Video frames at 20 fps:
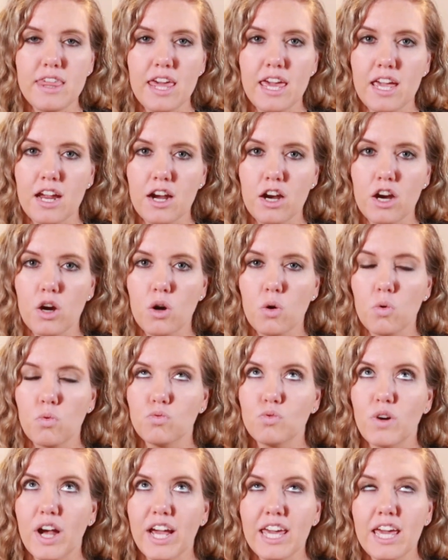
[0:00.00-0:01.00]
their
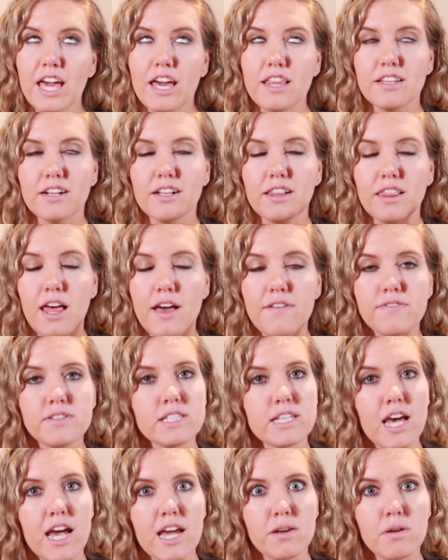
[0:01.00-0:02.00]
right and their left
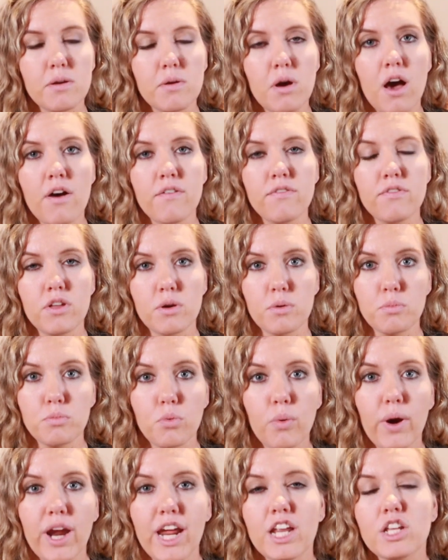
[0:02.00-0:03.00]
side of their
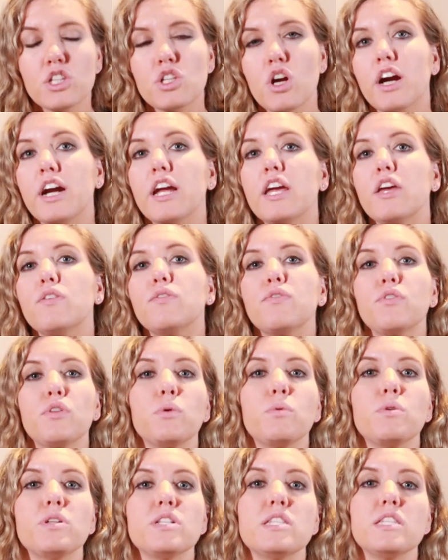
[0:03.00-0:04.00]
brains are
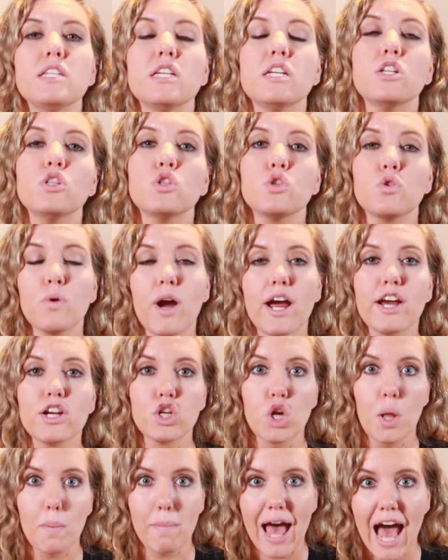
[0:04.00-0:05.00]
influencing
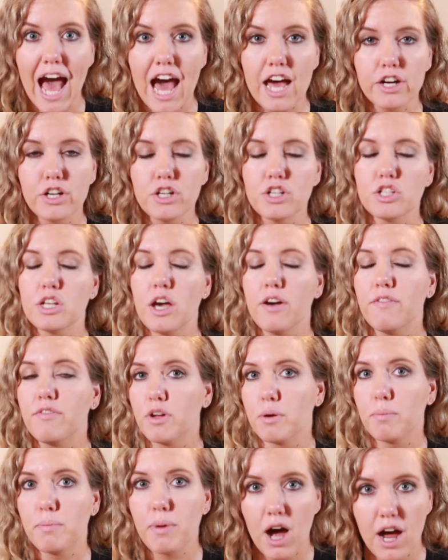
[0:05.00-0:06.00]
directional patterns of
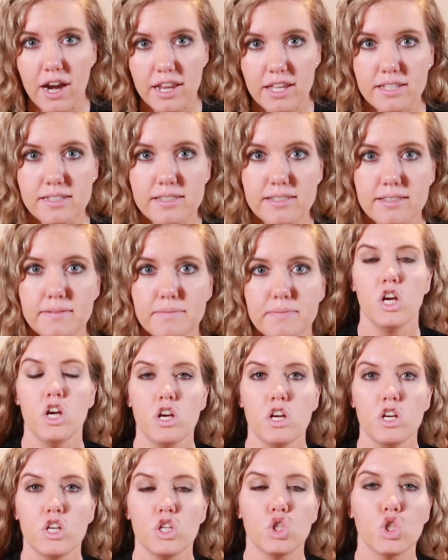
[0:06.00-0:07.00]
their bodies.
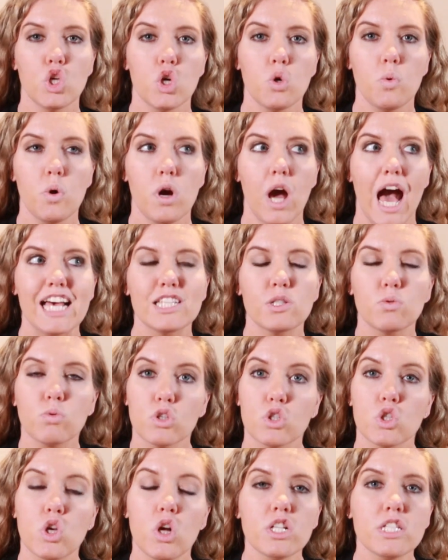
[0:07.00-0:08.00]
So as a
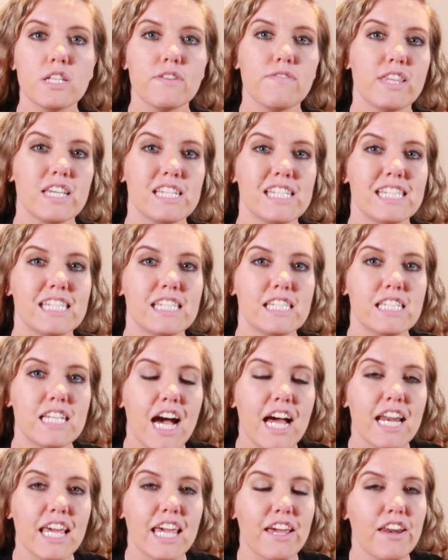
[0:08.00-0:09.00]
result of this
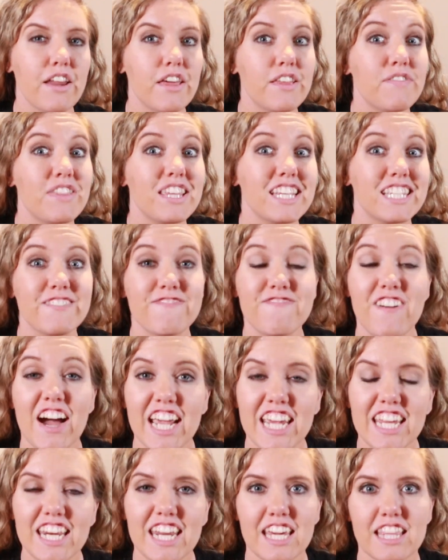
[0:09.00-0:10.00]
study and of this
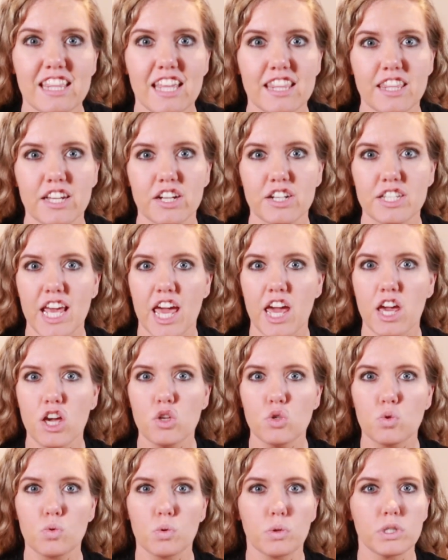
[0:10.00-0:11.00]
finding that their
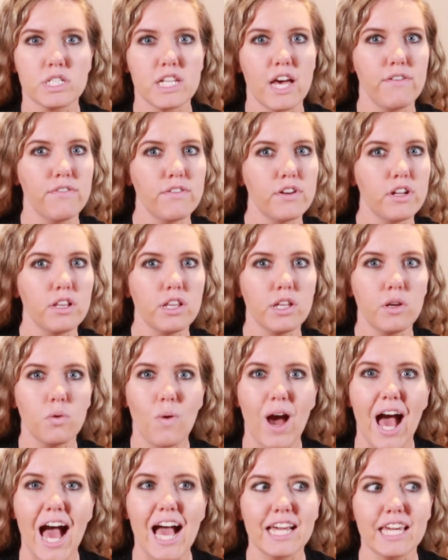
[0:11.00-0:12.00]
tails were definitely
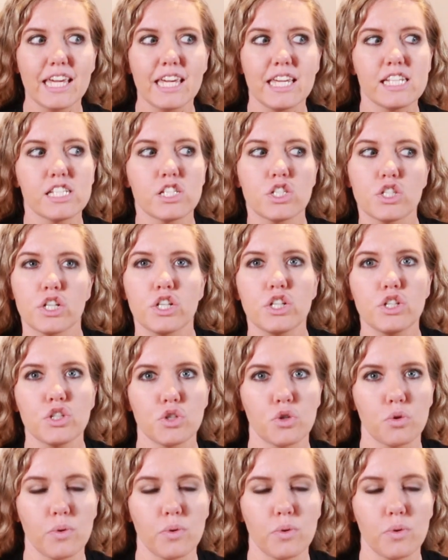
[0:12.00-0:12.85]
wagging in certain